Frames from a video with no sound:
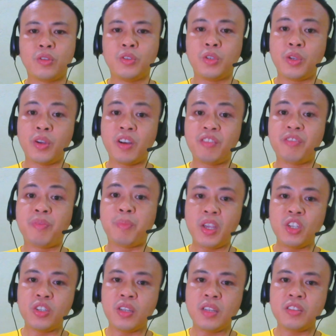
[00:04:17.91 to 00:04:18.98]
Do you have
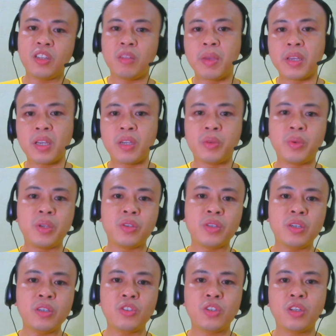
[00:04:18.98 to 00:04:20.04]
patience in making
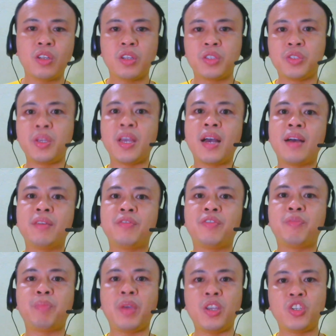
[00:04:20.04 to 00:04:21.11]
research? Do you
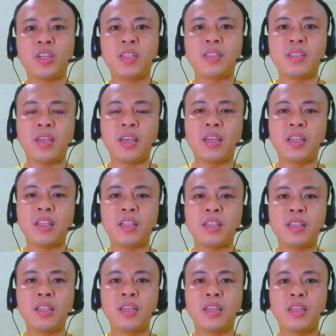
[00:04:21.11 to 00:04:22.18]
have patience
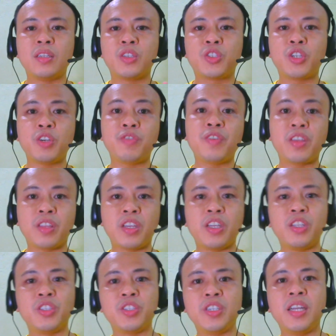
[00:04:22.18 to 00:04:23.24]
in surfing the
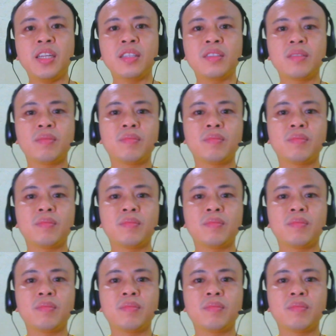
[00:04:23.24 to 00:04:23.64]
internet?